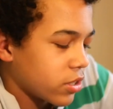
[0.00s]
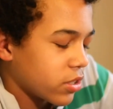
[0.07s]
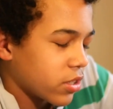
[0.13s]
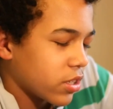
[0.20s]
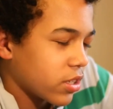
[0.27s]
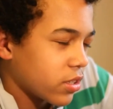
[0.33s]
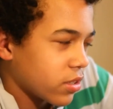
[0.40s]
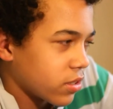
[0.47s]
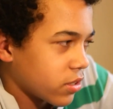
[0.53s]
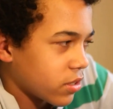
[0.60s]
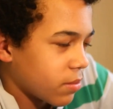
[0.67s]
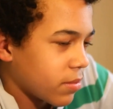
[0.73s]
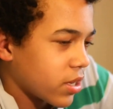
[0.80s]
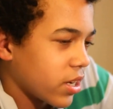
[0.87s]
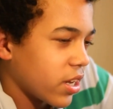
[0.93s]
Just like
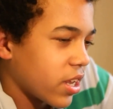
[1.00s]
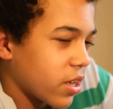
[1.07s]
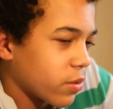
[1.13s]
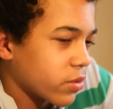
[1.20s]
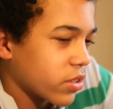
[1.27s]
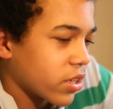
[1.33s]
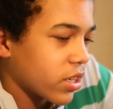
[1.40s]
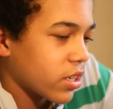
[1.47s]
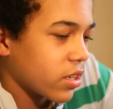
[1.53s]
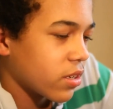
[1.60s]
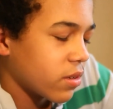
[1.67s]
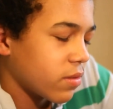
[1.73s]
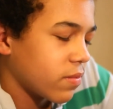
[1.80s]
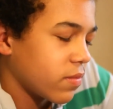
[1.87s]
somebody that was like,